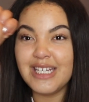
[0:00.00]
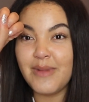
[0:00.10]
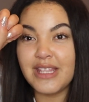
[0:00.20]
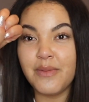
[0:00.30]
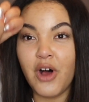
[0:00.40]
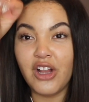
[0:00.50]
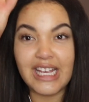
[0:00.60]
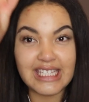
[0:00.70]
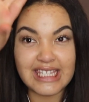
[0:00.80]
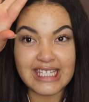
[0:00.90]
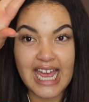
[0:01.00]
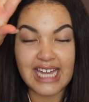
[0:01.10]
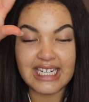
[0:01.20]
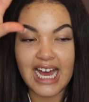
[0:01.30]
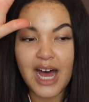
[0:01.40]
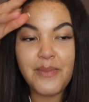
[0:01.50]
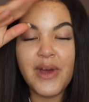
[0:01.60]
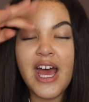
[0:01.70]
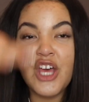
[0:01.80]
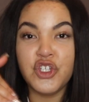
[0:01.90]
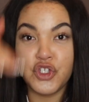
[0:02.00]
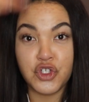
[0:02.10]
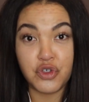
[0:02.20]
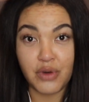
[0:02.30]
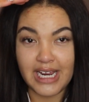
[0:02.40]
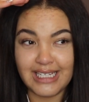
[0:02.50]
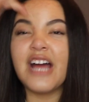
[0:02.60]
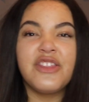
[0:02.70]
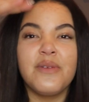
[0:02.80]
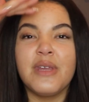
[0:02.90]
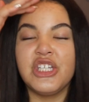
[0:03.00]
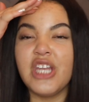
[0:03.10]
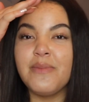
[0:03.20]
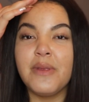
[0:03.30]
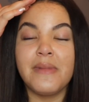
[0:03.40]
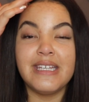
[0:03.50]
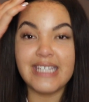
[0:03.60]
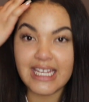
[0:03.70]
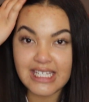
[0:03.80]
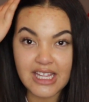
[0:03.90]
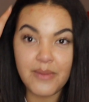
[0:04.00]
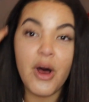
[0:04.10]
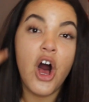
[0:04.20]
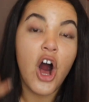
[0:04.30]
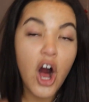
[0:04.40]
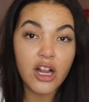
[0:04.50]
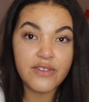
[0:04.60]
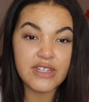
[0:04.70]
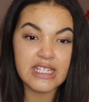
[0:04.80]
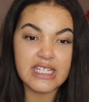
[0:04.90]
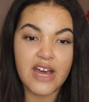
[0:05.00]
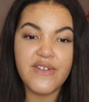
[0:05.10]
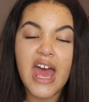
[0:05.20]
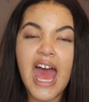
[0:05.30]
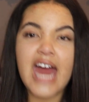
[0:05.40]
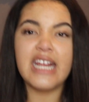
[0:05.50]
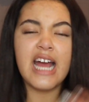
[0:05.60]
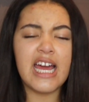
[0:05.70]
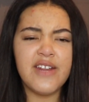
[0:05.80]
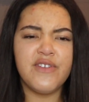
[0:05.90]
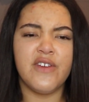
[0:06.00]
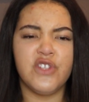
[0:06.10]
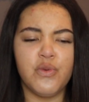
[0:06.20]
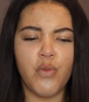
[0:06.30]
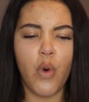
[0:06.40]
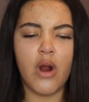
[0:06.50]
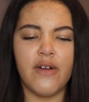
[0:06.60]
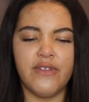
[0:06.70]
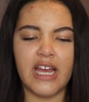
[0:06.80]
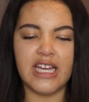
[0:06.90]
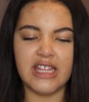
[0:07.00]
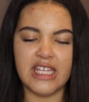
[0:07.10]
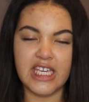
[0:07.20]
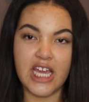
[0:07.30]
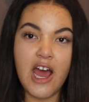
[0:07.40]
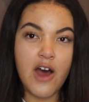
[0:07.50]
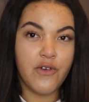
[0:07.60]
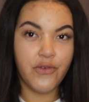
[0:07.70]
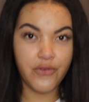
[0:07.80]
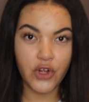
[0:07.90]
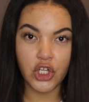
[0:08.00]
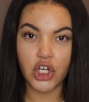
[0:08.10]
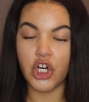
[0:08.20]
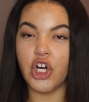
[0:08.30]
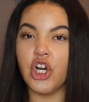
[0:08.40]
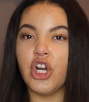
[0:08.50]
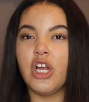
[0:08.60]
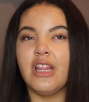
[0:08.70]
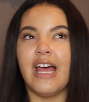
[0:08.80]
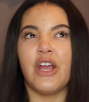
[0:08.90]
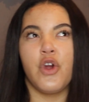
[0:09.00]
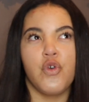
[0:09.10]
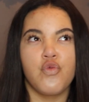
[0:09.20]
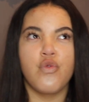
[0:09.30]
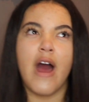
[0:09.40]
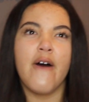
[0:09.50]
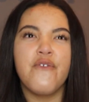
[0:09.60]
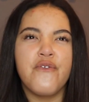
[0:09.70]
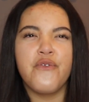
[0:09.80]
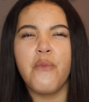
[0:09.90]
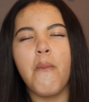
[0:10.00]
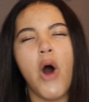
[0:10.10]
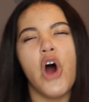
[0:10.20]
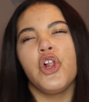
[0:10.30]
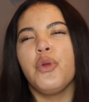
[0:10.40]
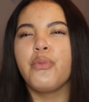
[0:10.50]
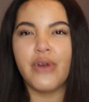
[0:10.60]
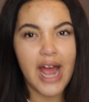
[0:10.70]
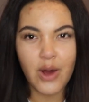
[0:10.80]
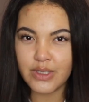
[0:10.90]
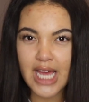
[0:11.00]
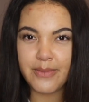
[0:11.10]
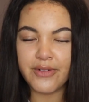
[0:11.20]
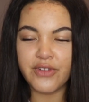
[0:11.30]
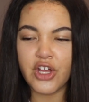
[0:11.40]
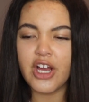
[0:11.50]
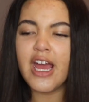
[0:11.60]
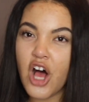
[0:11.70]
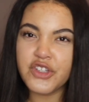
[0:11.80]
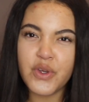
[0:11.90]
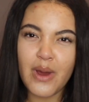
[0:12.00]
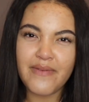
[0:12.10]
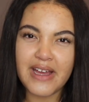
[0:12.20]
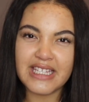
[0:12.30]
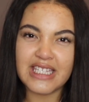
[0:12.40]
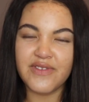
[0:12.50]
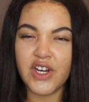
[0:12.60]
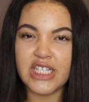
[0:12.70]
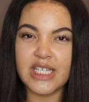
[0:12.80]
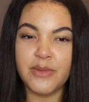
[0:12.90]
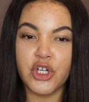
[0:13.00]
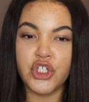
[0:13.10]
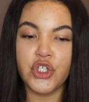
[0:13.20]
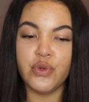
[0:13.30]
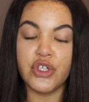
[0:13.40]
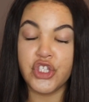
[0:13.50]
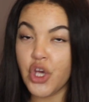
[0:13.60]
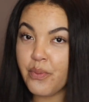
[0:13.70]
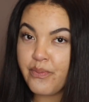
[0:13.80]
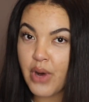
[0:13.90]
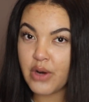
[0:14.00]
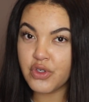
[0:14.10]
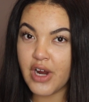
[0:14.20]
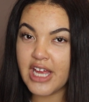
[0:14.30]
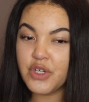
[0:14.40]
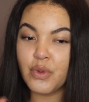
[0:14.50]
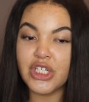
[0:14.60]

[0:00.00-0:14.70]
to make them all like stand up straight. Cut them, they shape them, they tint them, all of this stuff, and it kind of gives you more of like the fuller, like rough model brow type of look. Also, I find this is very similar to the soap brow trend,